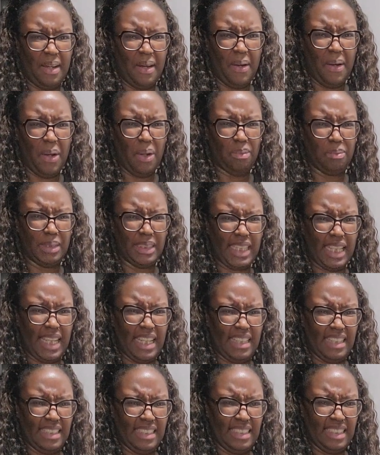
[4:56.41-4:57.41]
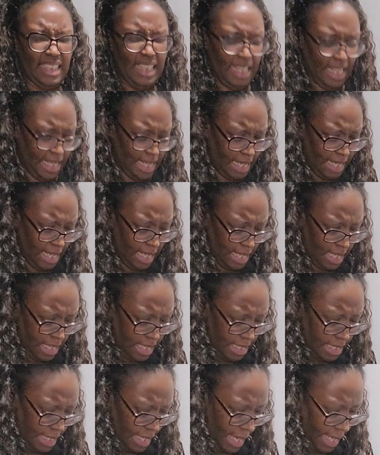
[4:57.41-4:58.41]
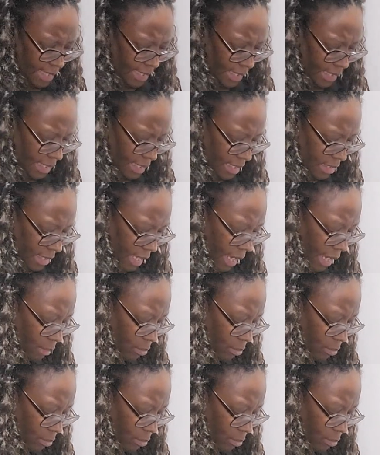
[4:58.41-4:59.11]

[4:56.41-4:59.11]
homestead. I think it is. I